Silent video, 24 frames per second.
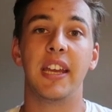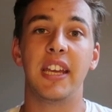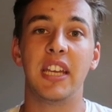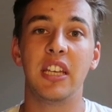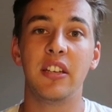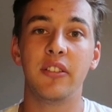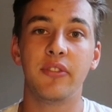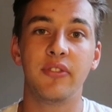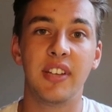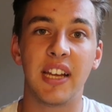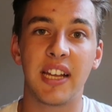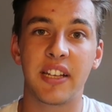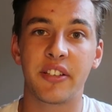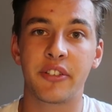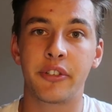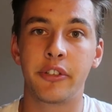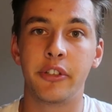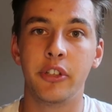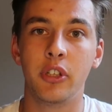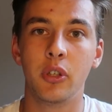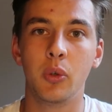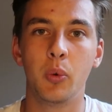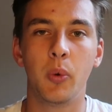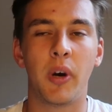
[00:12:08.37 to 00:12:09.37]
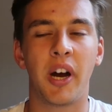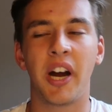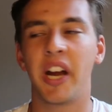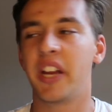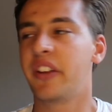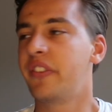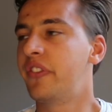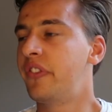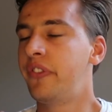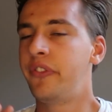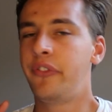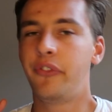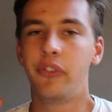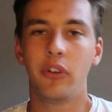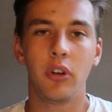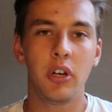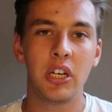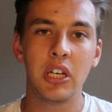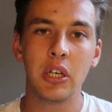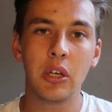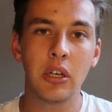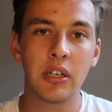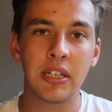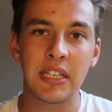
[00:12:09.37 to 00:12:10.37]
If that's you, I
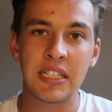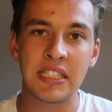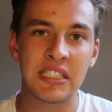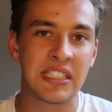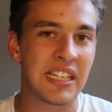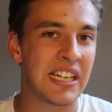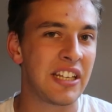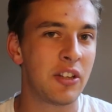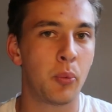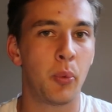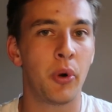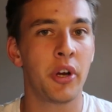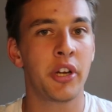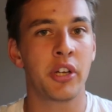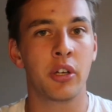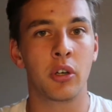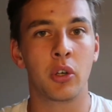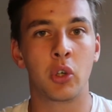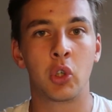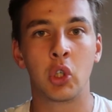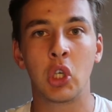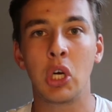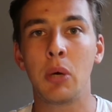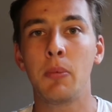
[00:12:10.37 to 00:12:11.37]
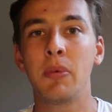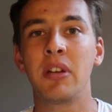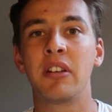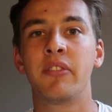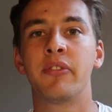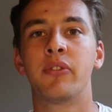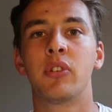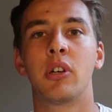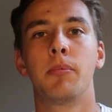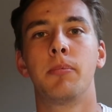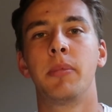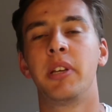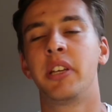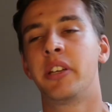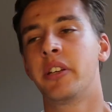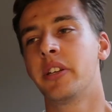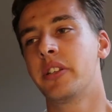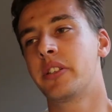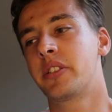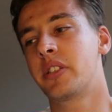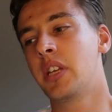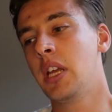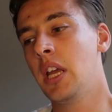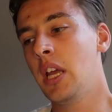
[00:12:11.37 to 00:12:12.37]
fully understand where you're coming from,
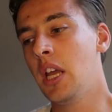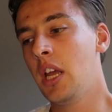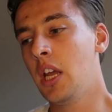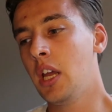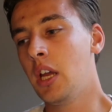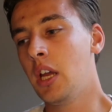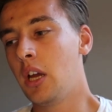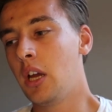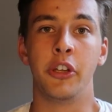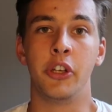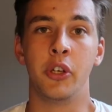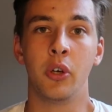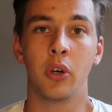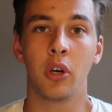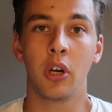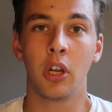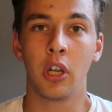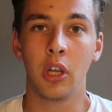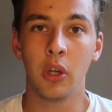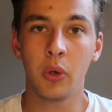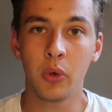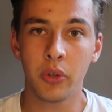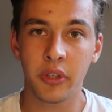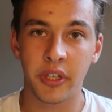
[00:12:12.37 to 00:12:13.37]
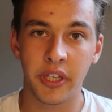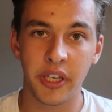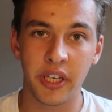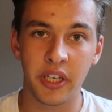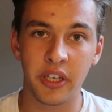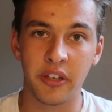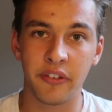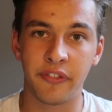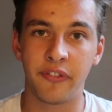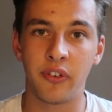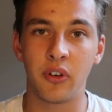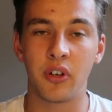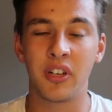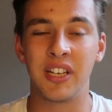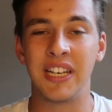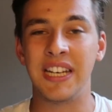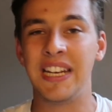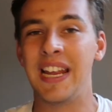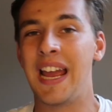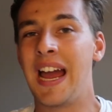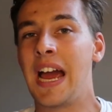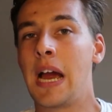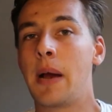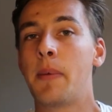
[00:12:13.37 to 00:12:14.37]
because you're looking for
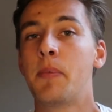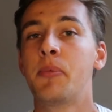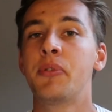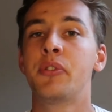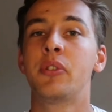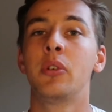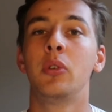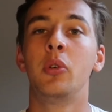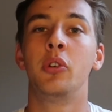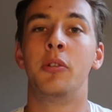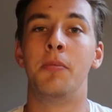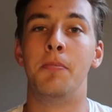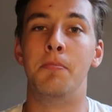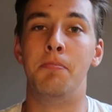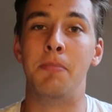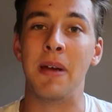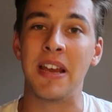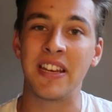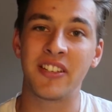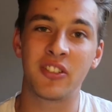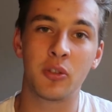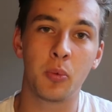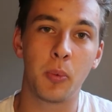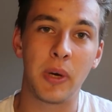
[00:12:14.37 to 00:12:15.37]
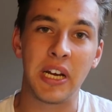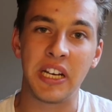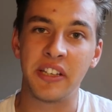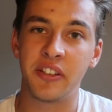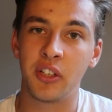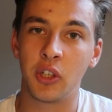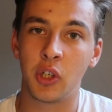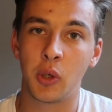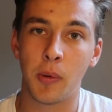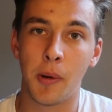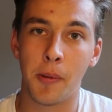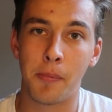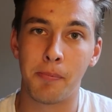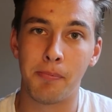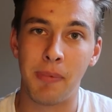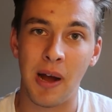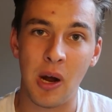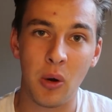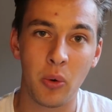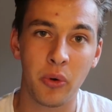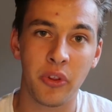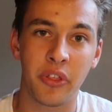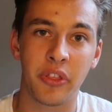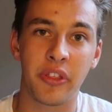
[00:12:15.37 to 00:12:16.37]
the absolute best way to go
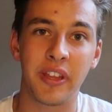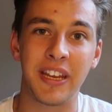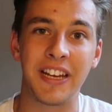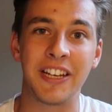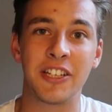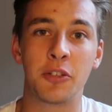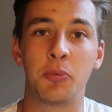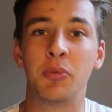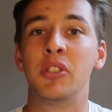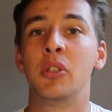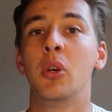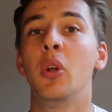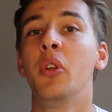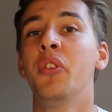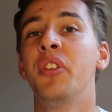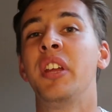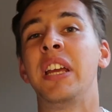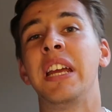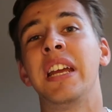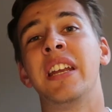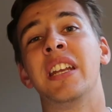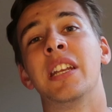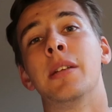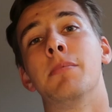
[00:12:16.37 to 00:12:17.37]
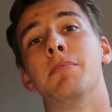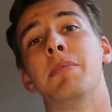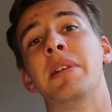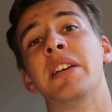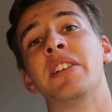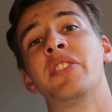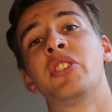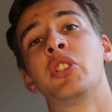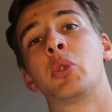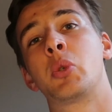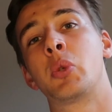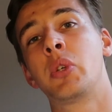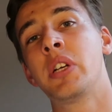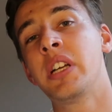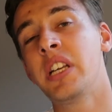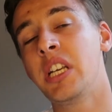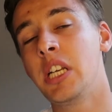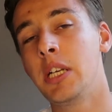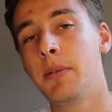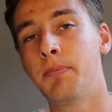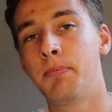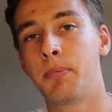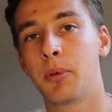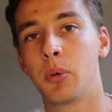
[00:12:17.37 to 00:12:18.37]
about things, resulting in the best
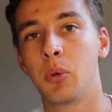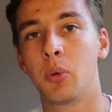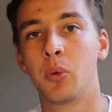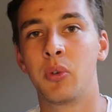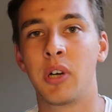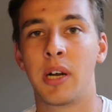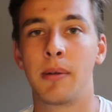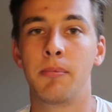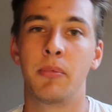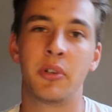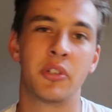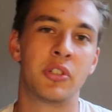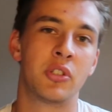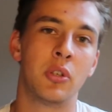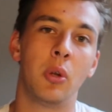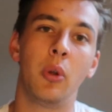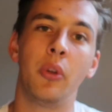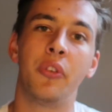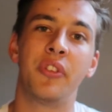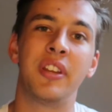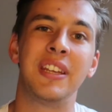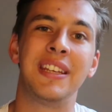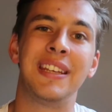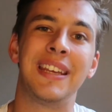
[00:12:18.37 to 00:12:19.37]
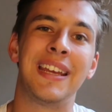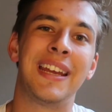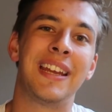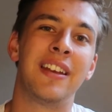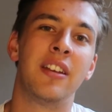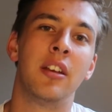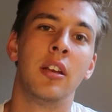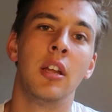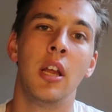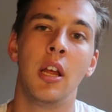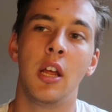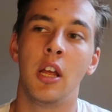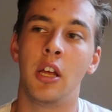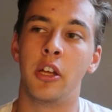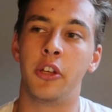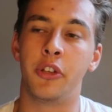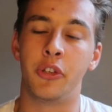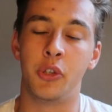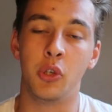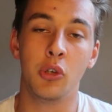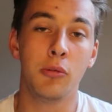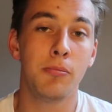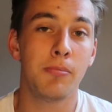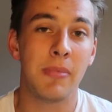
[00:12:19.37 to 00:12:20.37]
training program, resulting in
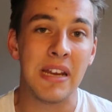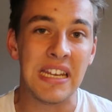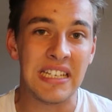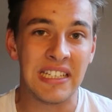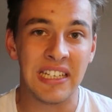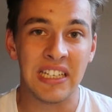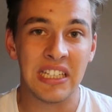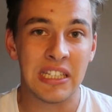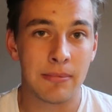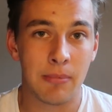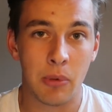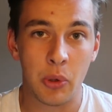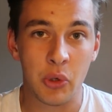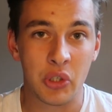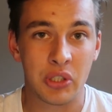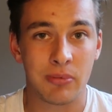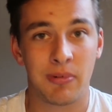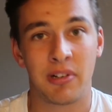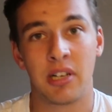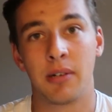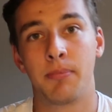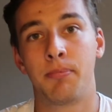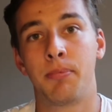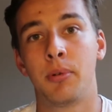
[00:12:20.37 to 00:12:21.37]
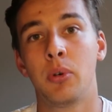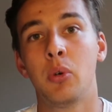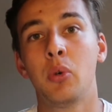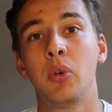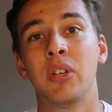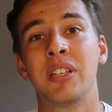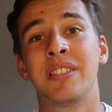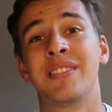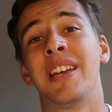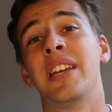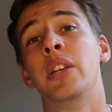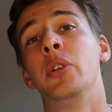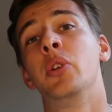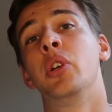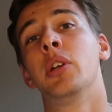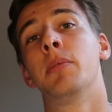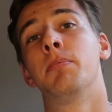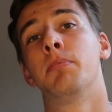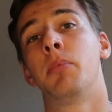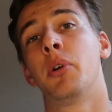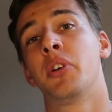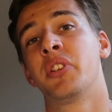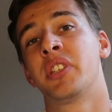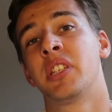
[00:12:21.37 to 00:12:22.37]
you making the most amount of progress that you
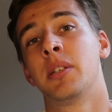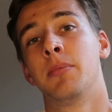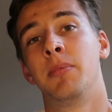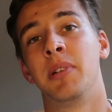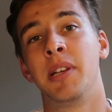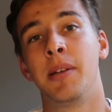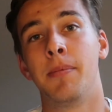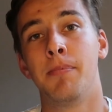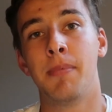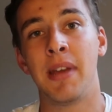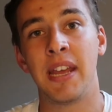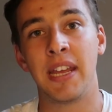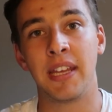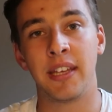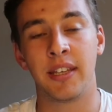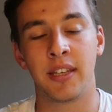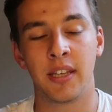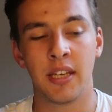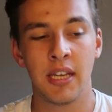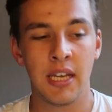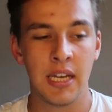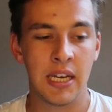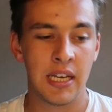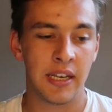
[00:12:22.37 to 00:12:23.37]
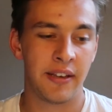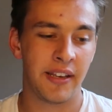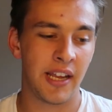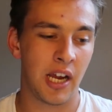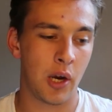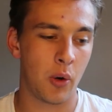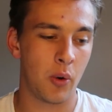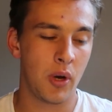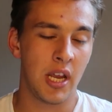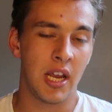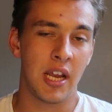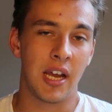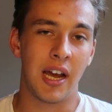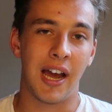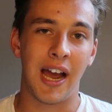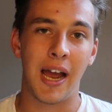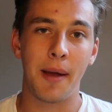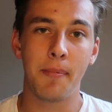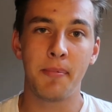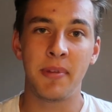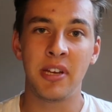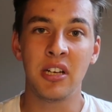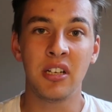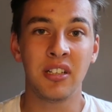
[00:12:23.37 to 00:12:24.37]
could possibly make. Now,
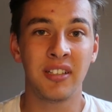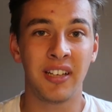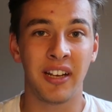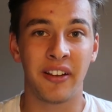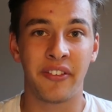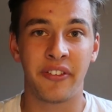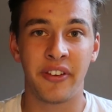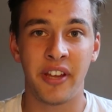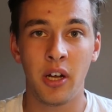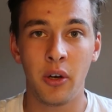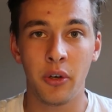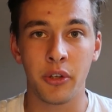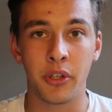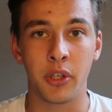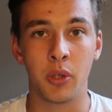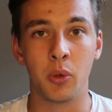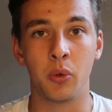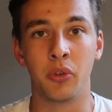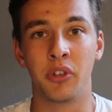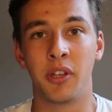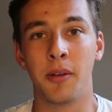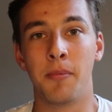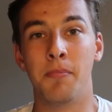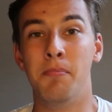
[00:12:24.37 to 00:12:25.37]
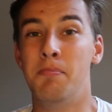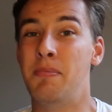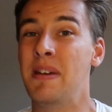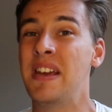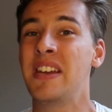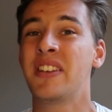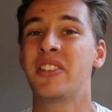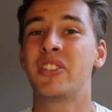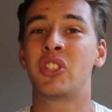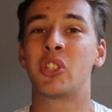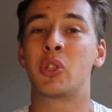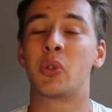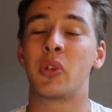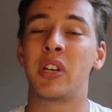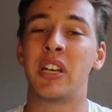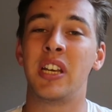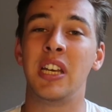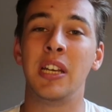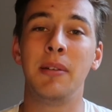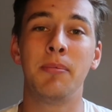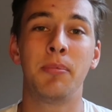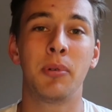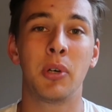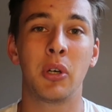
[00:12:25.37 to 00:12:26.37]
I'm here to tell you the best
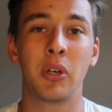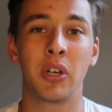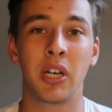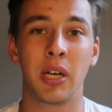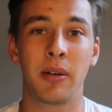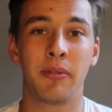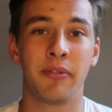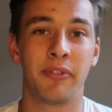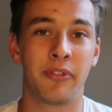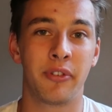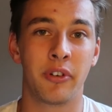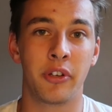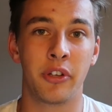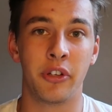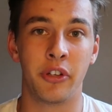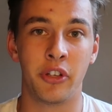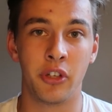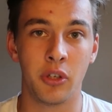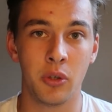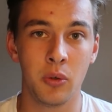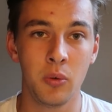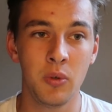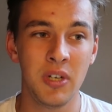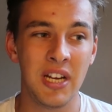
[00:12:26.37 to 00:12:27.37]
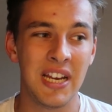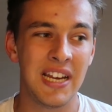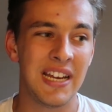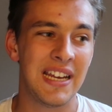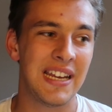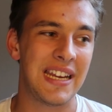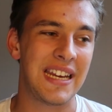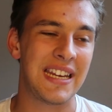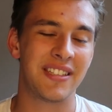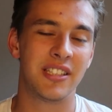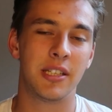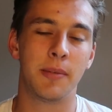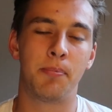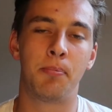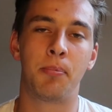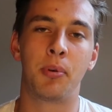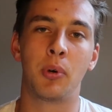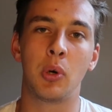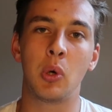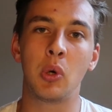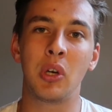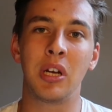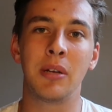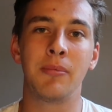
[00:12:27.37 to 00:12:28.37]
training program for you is the
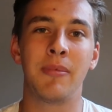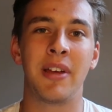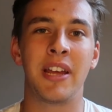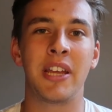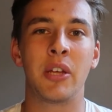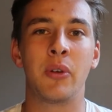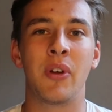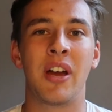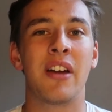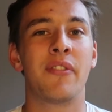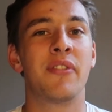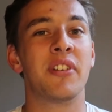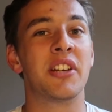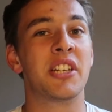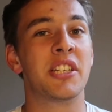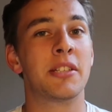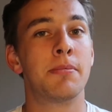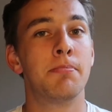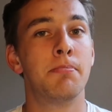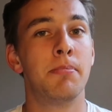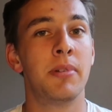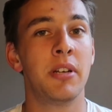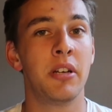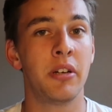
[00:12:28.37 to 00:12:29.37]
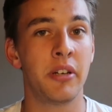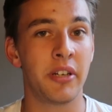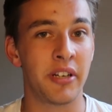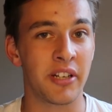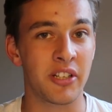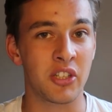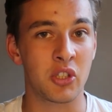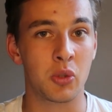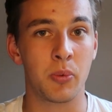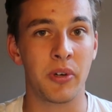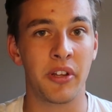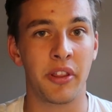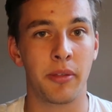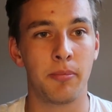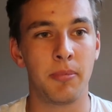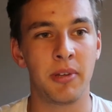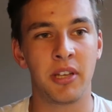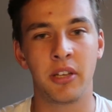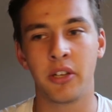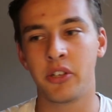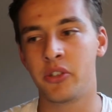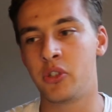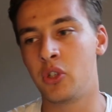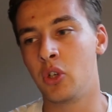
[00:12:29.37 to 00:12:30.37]
program that you have experience with,
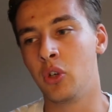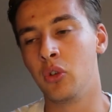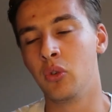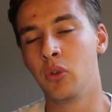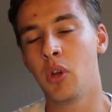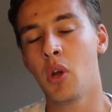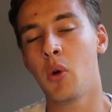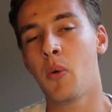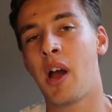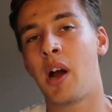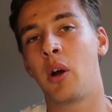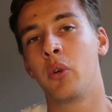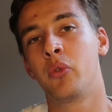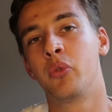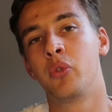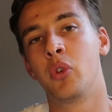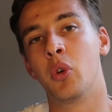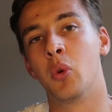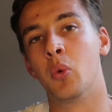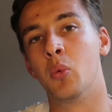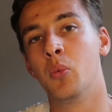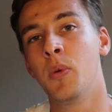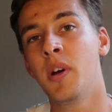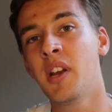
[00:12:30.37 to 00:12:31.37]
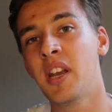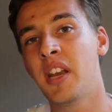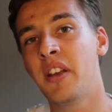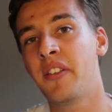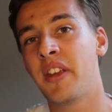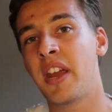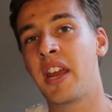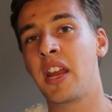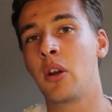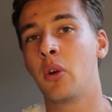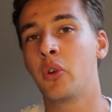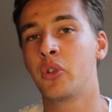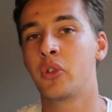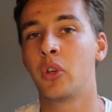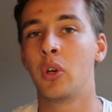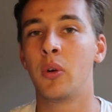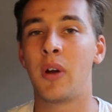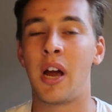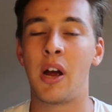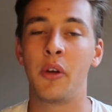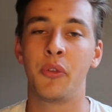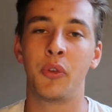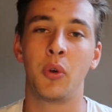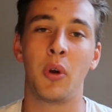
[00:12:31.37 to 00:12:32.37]
because you know how to run it and you also
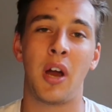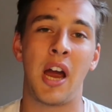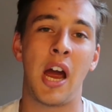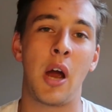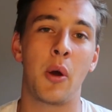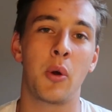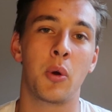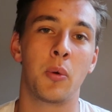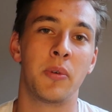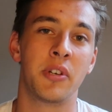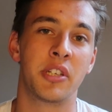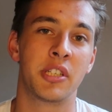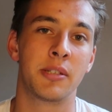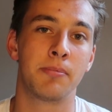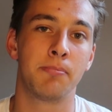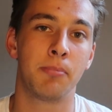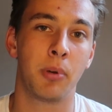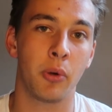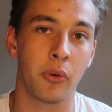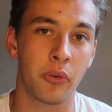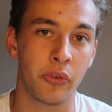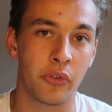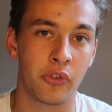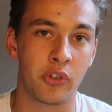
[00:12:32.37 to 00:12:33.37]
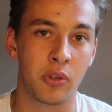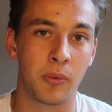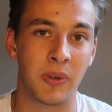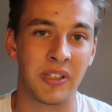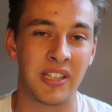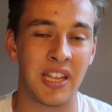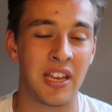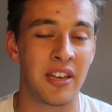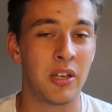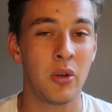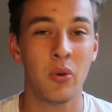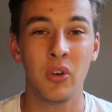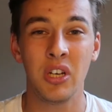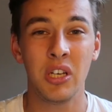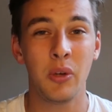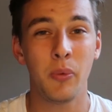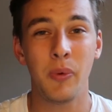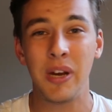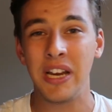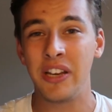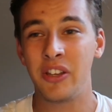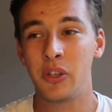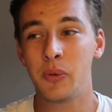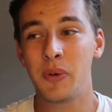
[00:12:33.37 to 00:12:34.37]
know how you respond to it. And the only
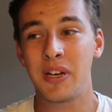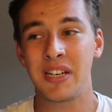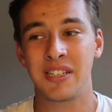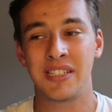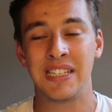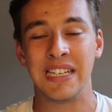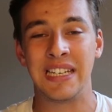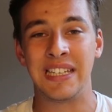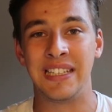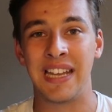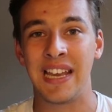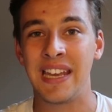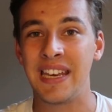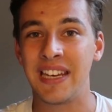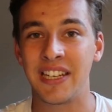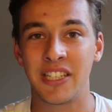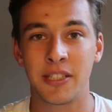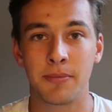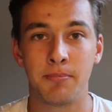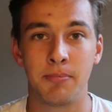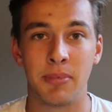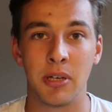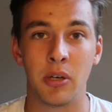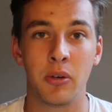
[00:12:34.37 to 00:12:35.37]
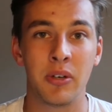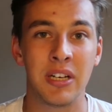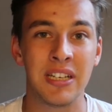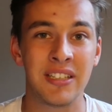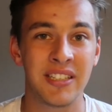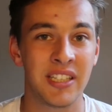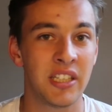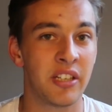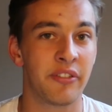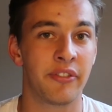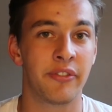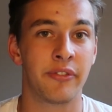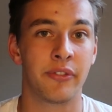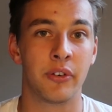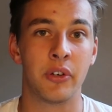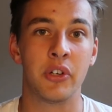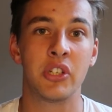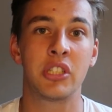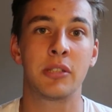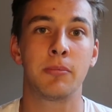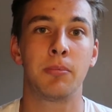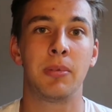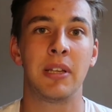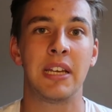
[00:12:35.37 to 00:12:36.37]
way to actually get experience in the
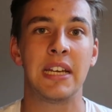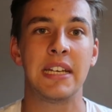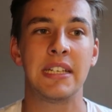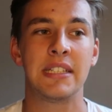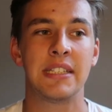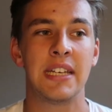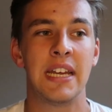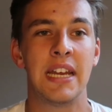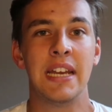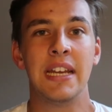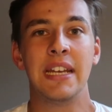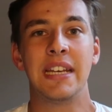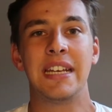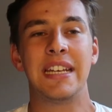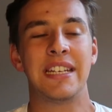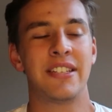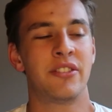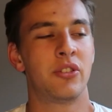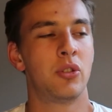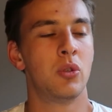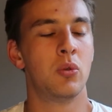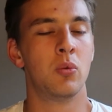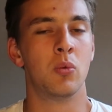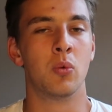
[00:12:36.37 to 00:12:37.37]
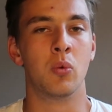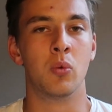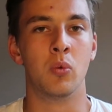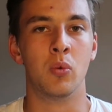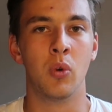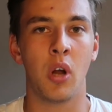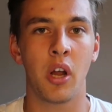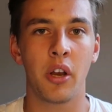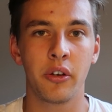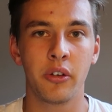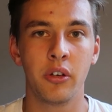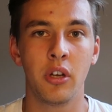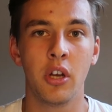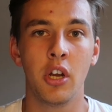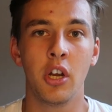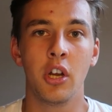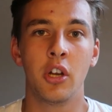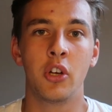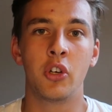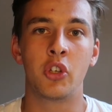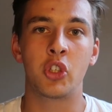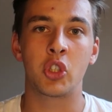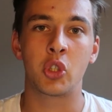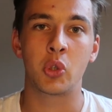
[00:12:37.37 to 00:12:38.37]
first place is to run
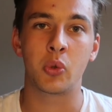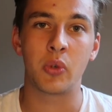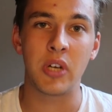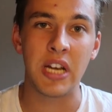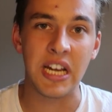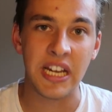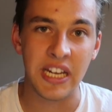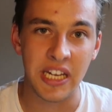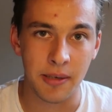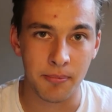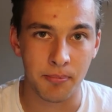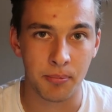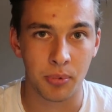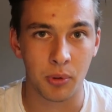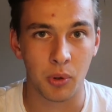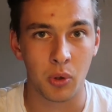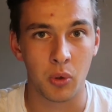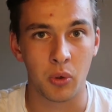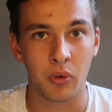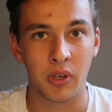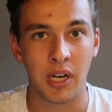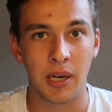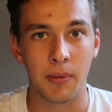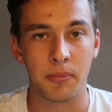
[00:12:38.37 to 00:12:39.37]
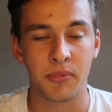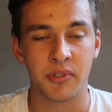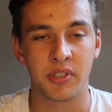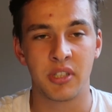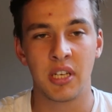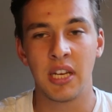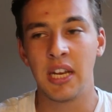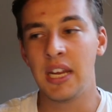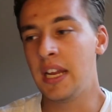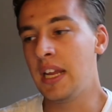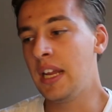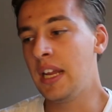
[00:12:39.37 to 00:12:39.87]
training programs.